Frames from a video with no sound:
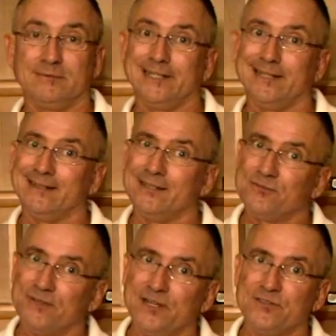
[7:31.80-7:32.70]
And
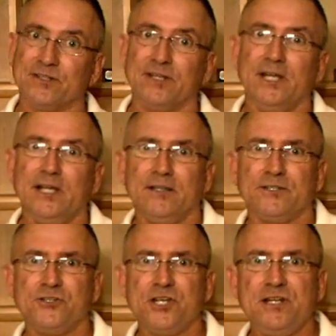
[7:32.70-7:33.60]
let's face it,
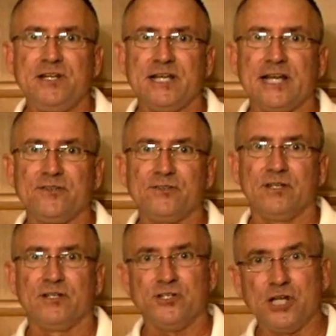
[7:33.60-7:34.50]
the
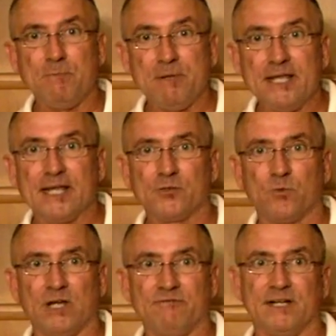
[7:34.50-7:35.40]
GTS GPS
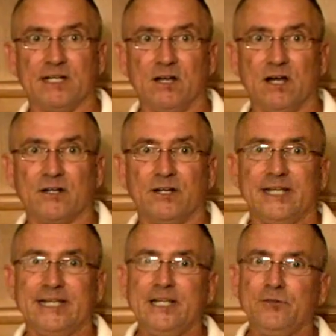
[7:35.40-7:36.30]
Wi-Fi logger
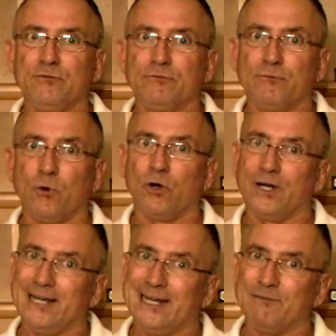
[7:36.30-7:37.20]
isn't
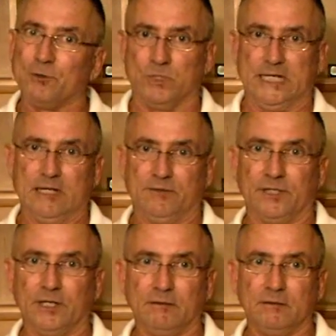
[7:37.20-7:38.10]
for everyone out
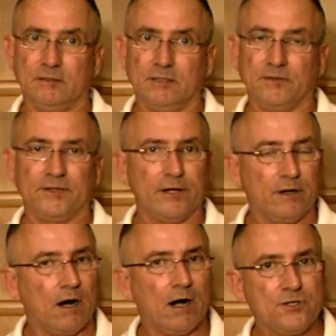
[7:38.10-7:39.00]
there.
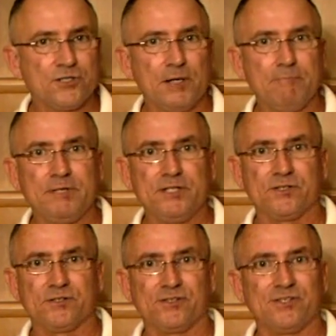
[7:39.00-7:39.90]
There are some
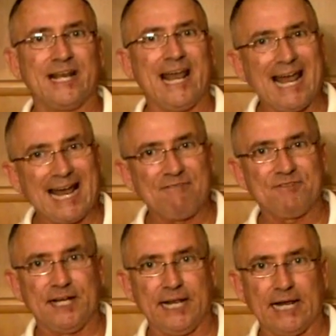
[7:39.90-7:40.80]
businesses that have
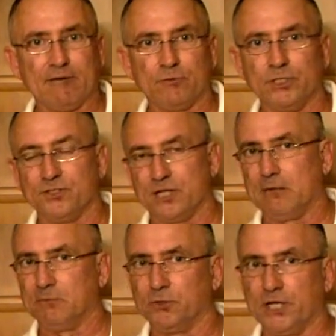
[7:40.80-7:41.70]
to have
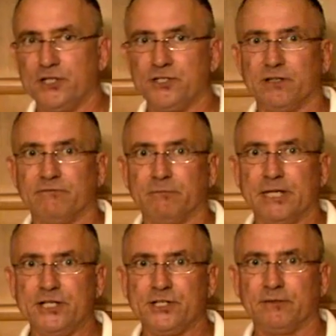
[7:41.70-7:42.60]
real-time location
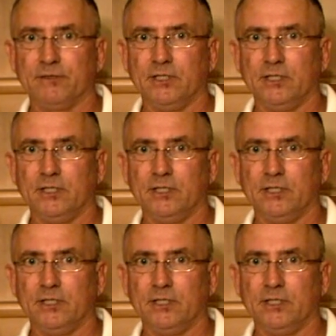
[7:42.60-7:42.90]
information.